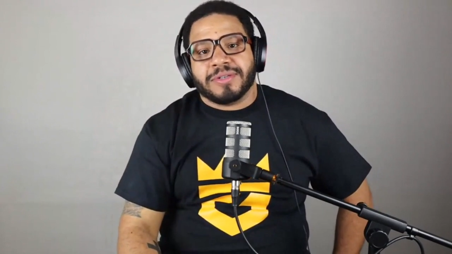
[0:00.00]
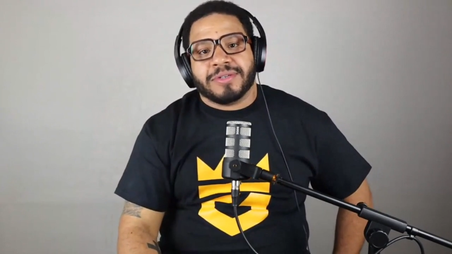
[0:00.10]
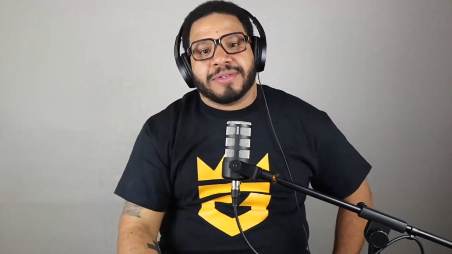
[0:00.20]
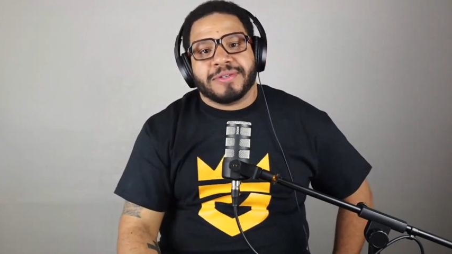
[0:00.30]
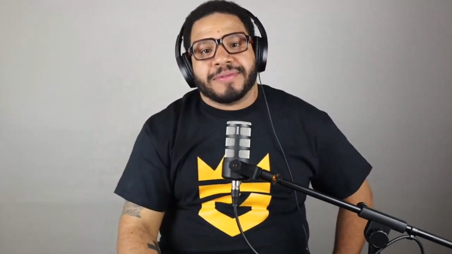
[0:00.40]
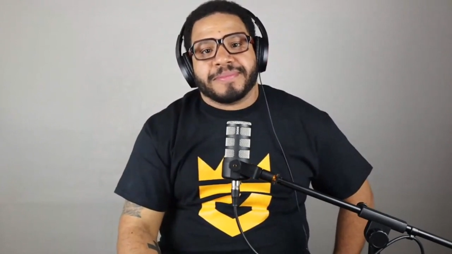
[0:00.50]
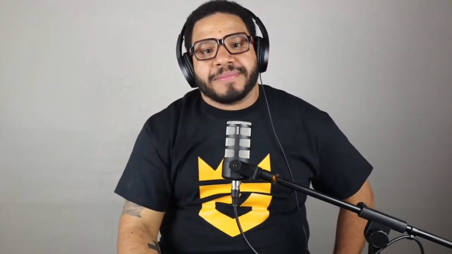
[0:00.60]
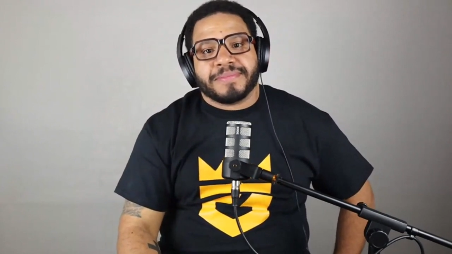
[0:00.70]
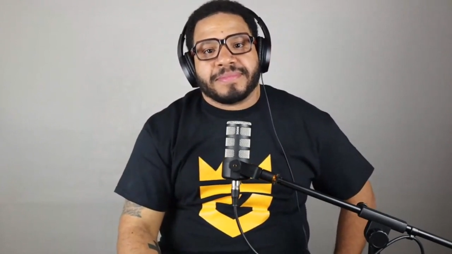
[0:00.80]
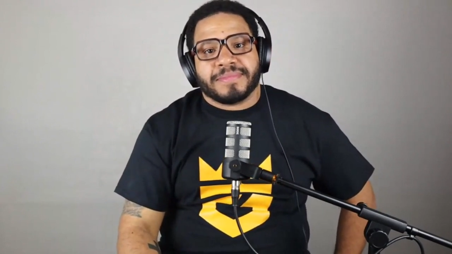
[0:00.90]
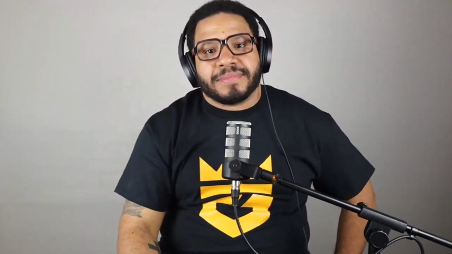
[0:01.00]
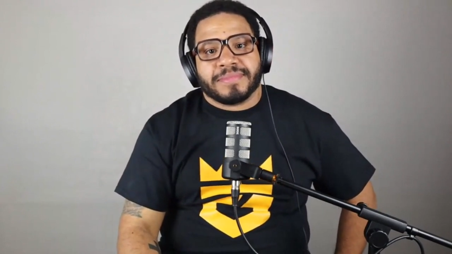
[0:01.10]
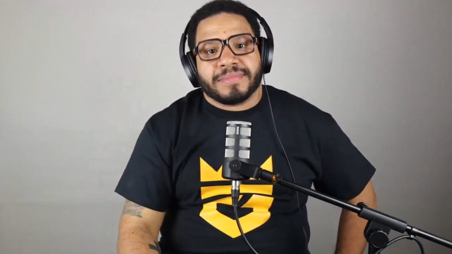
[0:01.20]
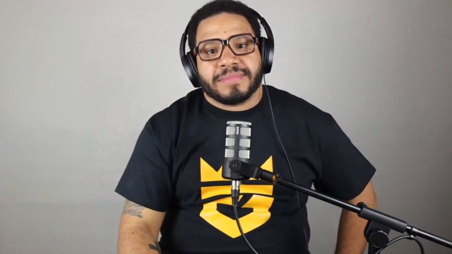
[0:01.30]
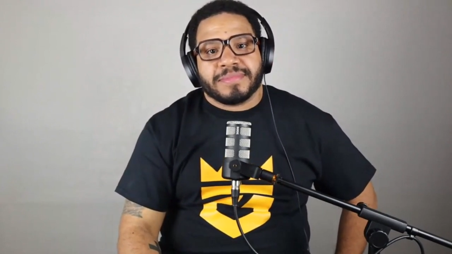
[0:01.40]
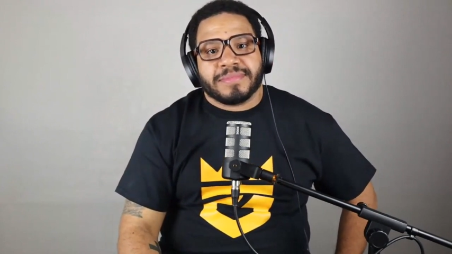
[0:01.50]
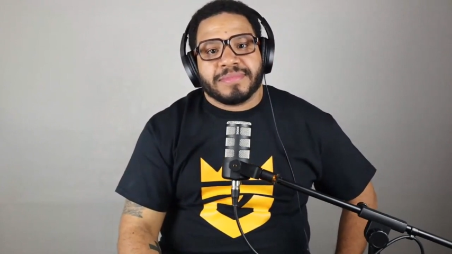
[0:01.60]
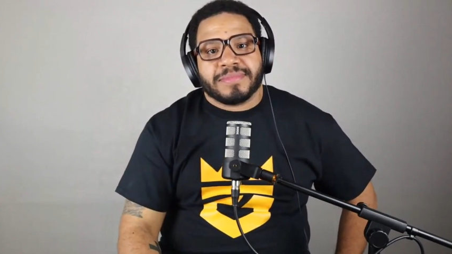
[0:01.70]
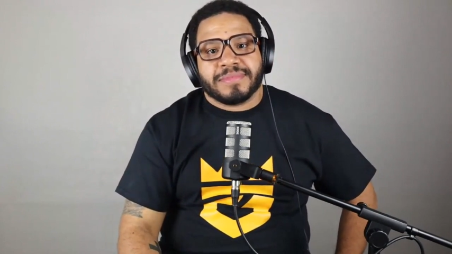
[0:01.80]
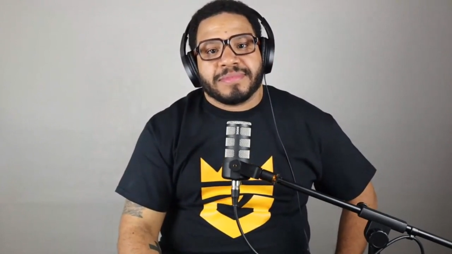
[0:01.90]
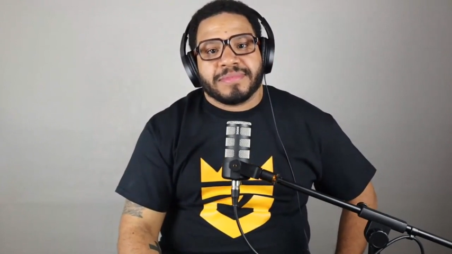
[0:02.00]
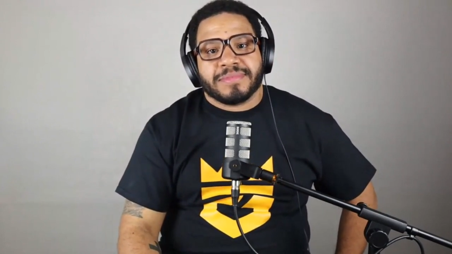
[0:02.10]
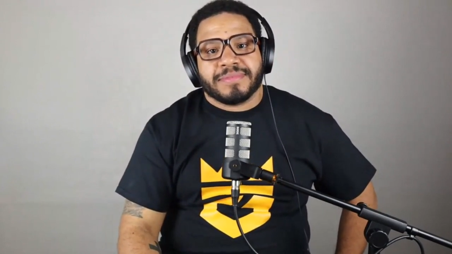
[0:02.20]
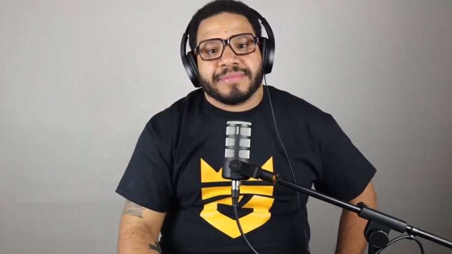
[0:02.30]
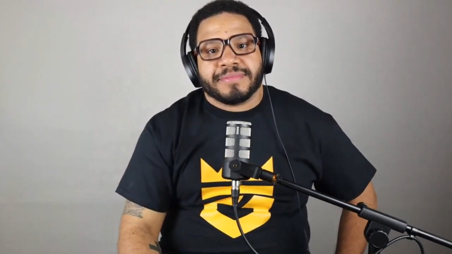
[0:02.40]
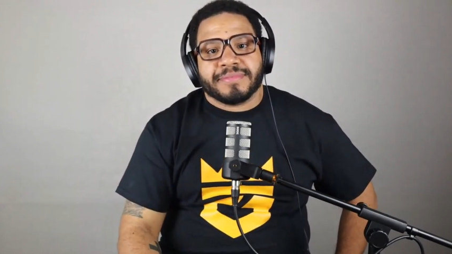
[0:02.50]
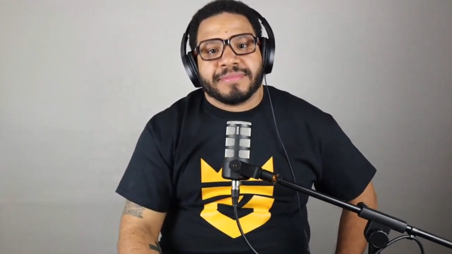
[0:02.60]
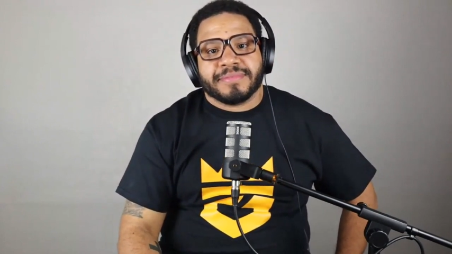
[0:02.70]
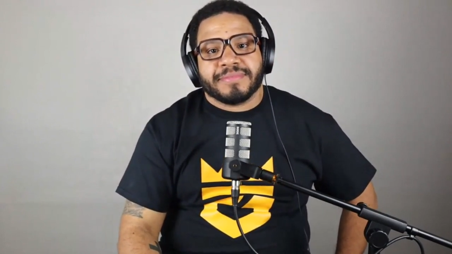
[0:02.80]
Nothing is said.